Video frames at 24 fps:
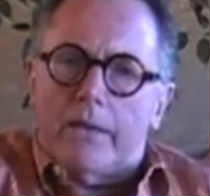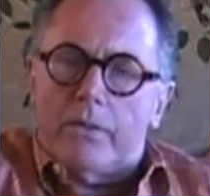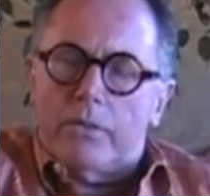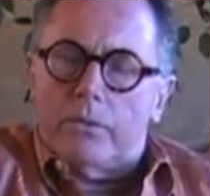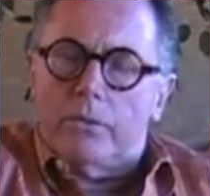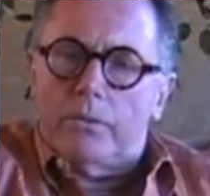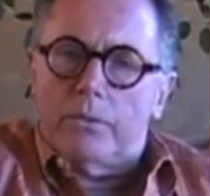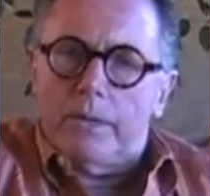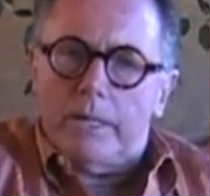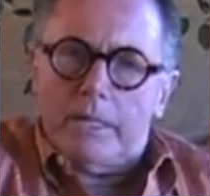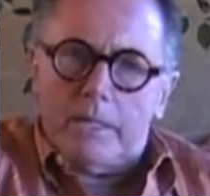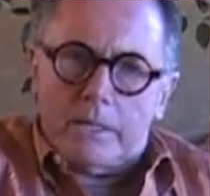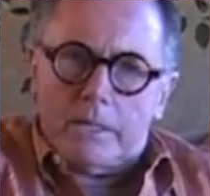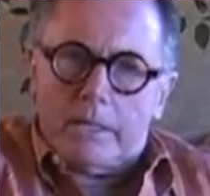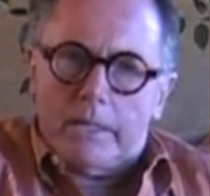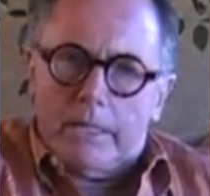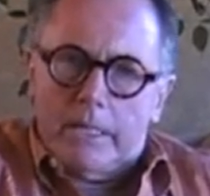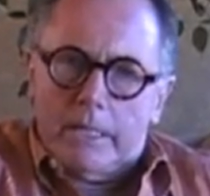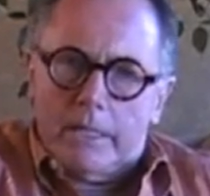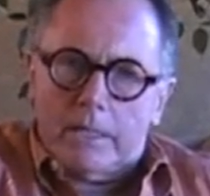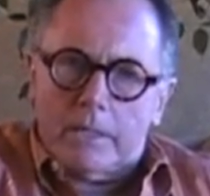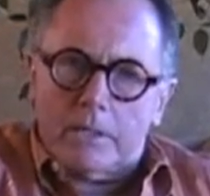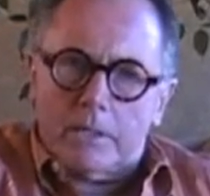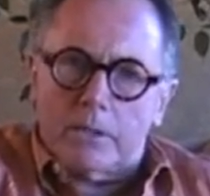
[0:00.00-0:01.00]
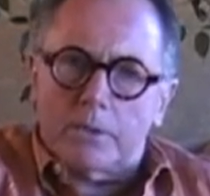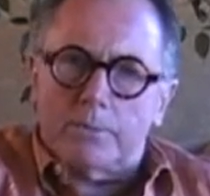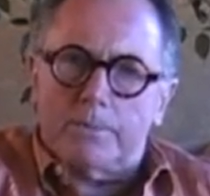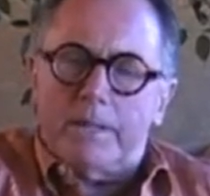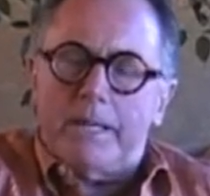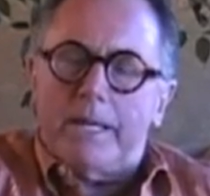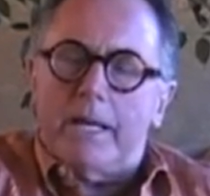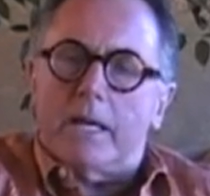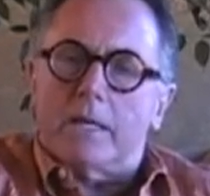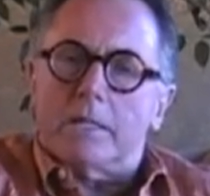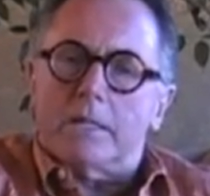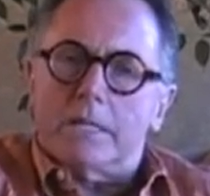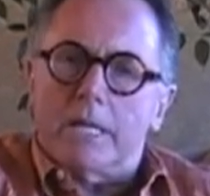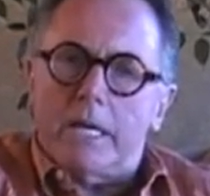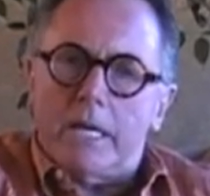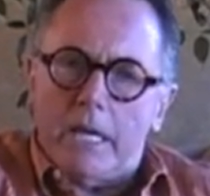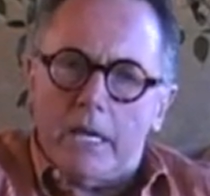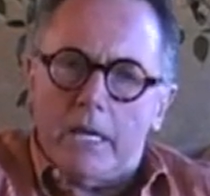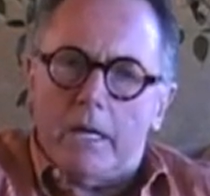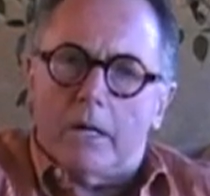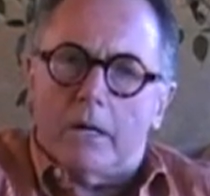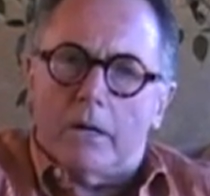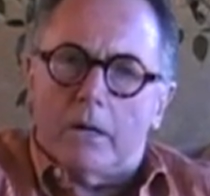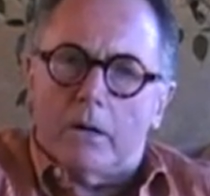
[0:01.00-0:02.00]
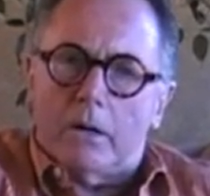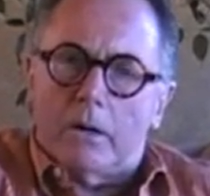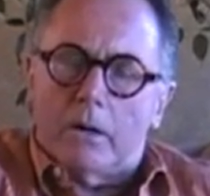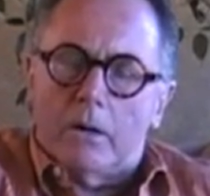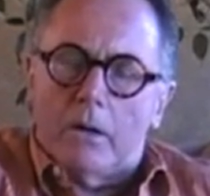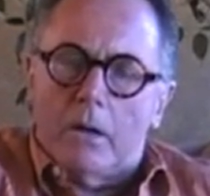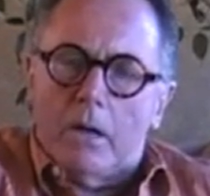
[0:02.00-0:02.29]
And the reason is, is because here,